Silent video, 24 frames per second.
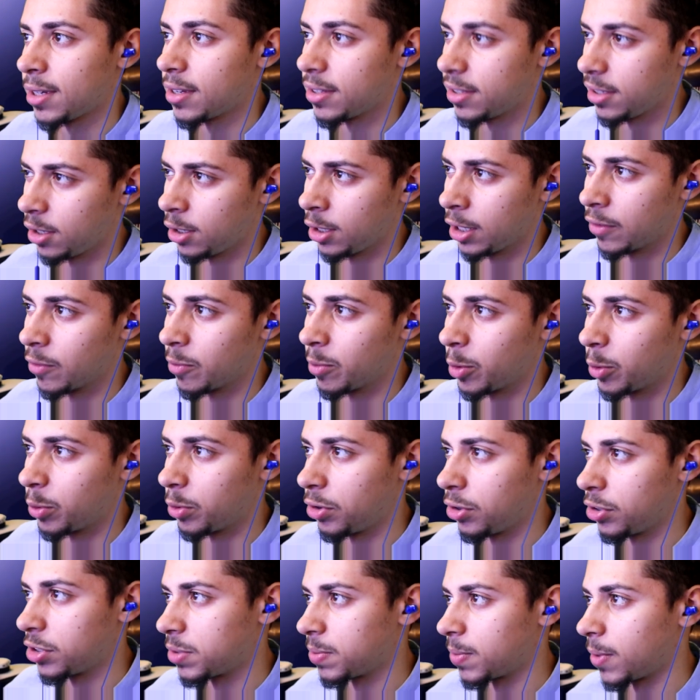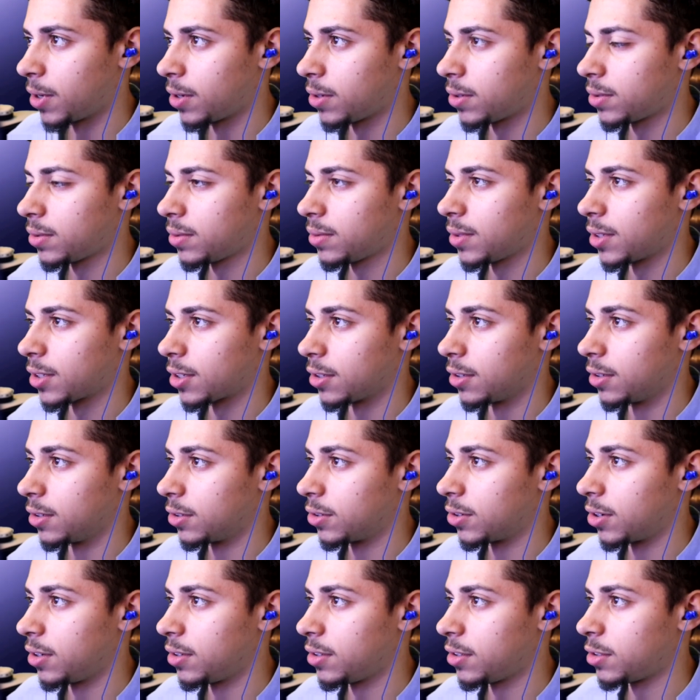Is he gonna give him a weird smile, like a
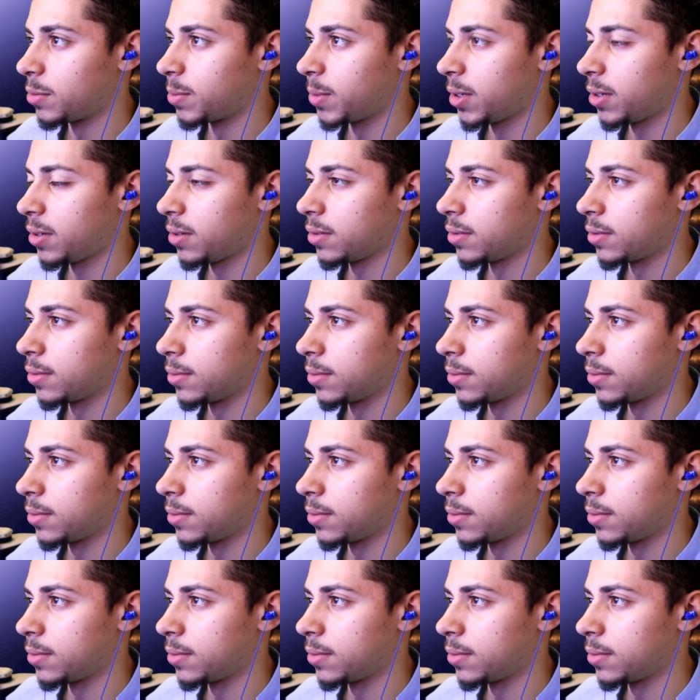crazy smile?